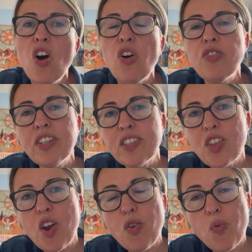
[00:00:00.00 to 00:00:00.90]
Or is
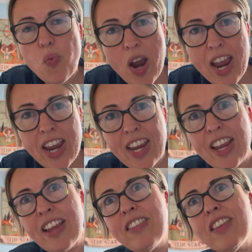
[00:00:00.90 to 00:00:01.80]
there a way,
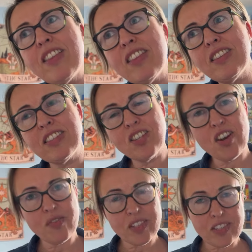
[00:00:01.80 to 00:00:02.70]
in, you know,
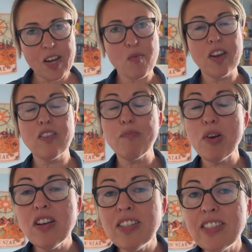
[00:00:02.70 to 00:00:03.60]
in the same way that
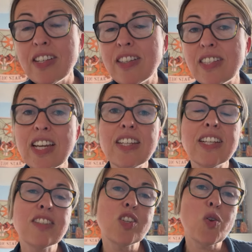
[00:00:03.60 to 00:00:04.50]
Perseus did,
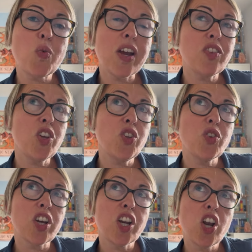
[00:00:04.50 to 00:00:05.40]
is there a way that you
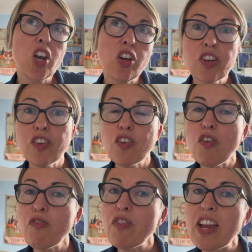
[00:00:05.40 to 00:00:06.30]
can look at
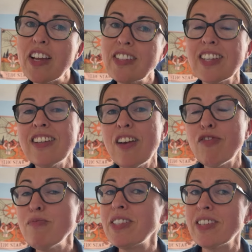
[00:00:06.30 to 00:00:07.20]
your fears in
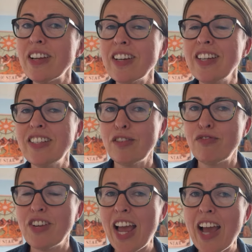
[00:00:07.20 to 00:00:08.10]
from a slightly
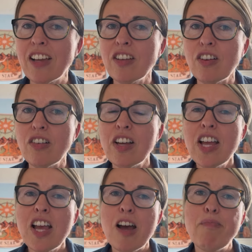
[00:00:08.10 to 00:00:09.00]
different angle,
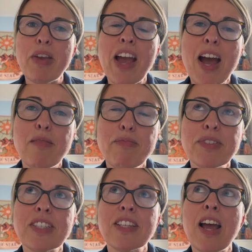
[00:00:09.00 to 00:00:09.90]
and
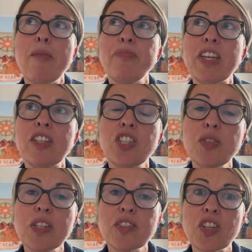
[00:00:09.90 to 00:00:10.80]
perhaps in
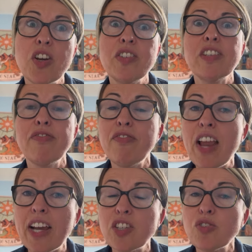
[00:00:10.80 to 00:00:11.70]
doing so
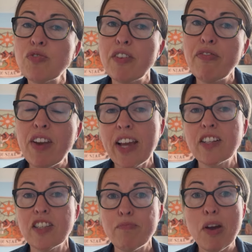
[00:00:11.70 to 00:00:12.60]
deflect or
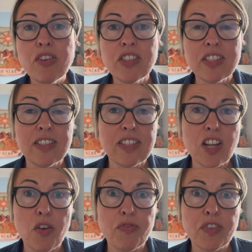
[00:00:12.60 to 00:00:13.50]
reflect the potency
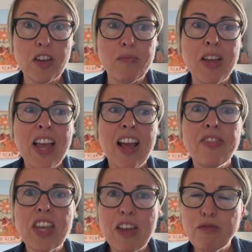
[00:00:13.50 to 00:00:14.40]
of them
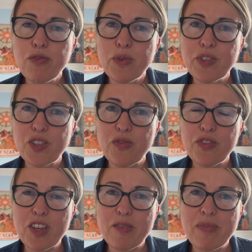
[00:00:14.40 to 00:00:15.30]
and the influence of
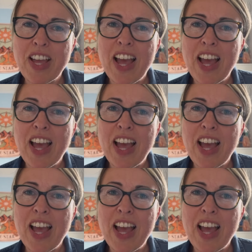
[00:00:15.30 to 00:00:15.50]
them,